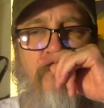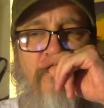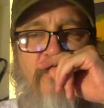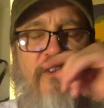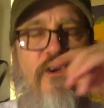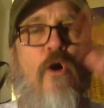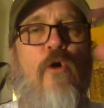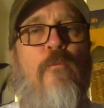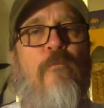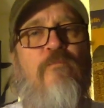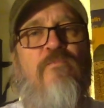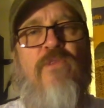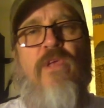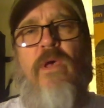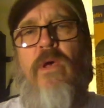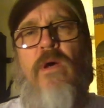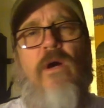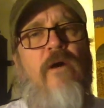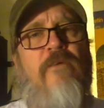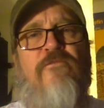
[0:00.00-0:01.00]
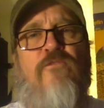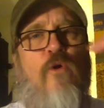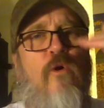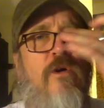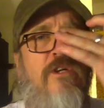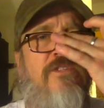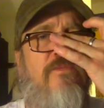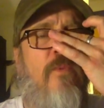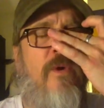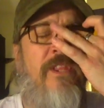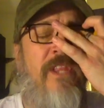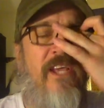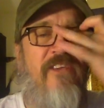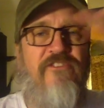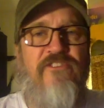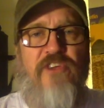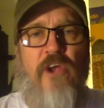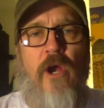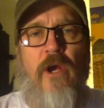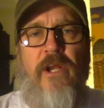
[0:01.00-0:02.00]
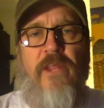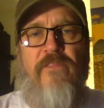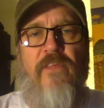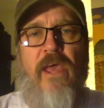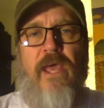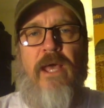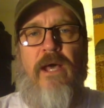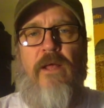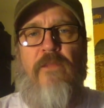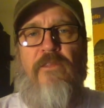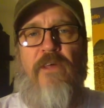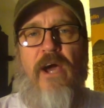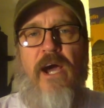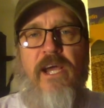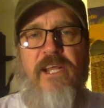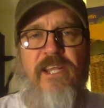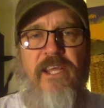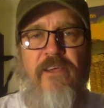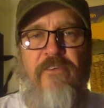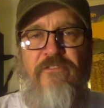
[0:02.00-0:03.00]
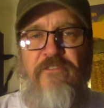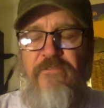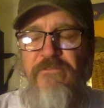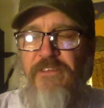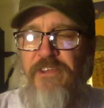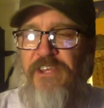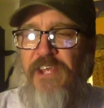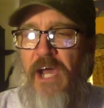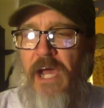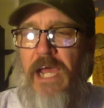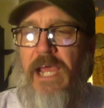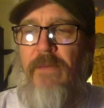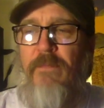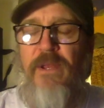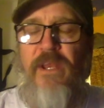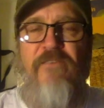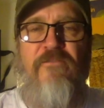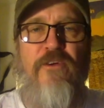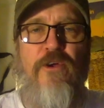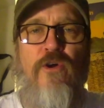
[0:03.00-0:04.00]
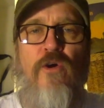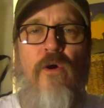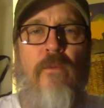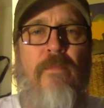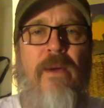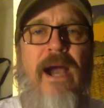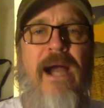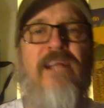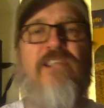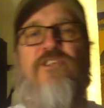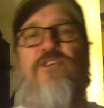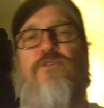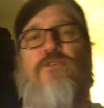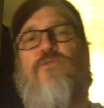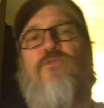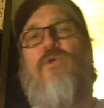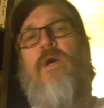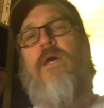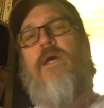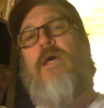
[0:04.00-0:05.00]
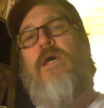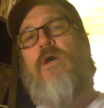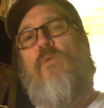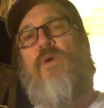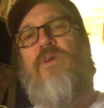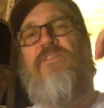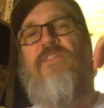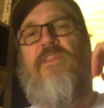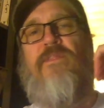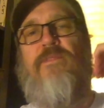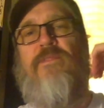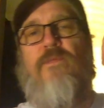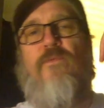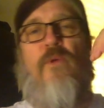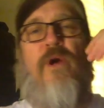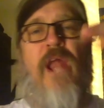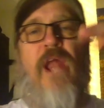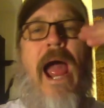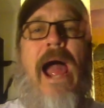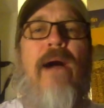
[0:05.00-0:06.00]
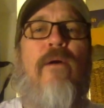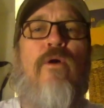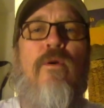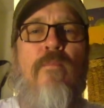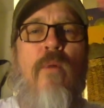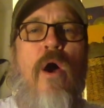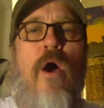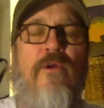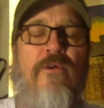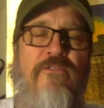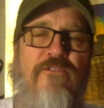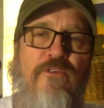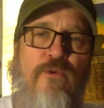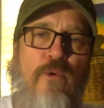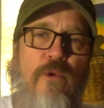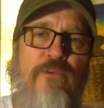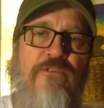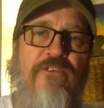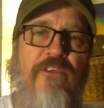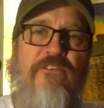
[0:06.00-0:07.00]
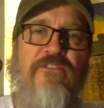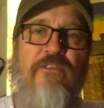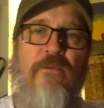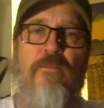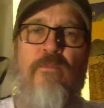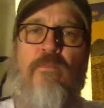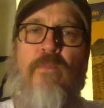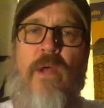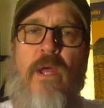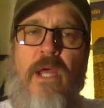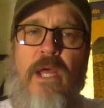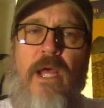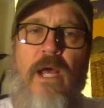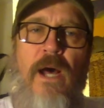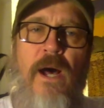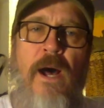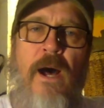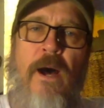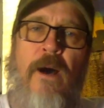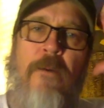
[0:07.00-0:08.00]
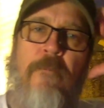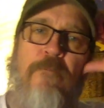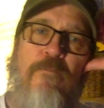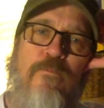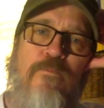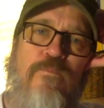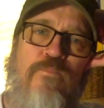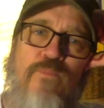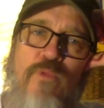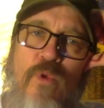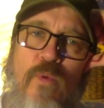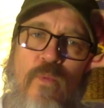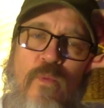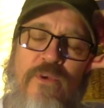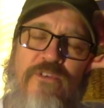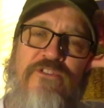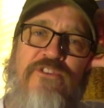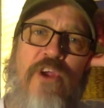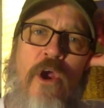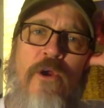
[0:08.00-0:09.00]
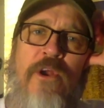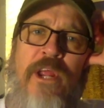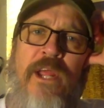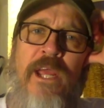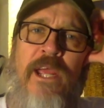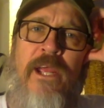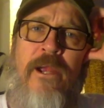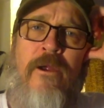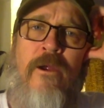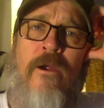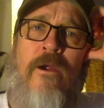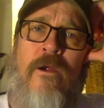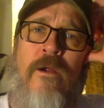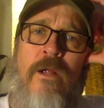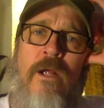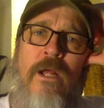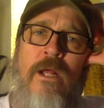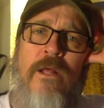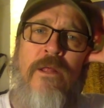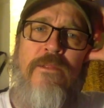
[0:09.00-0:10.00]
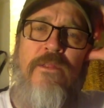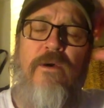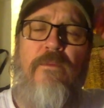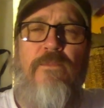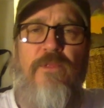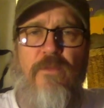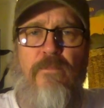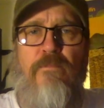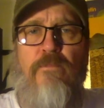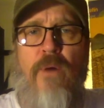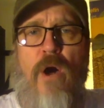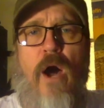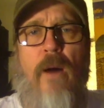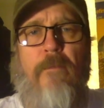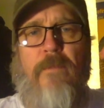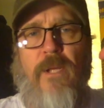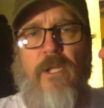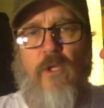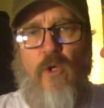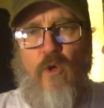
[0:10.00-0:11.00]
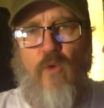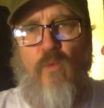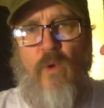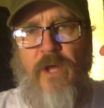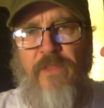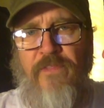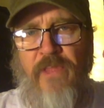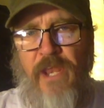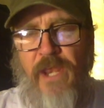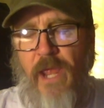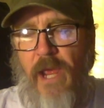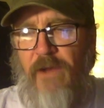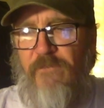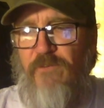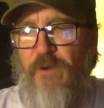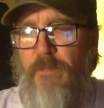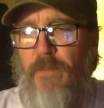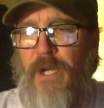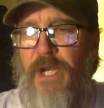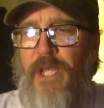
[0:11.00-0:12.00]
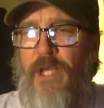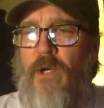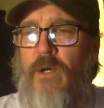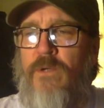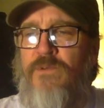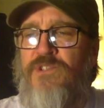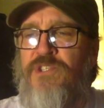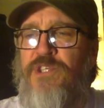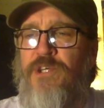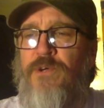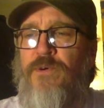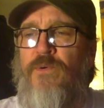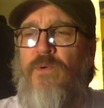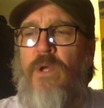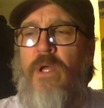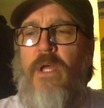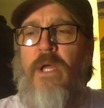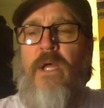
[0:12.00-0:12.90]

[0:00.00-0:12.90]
So, of course, when they started, they held the ideas of the time, and if you're going back to when when our modern school system um, was starting here, the, the popular one that everybody goes to,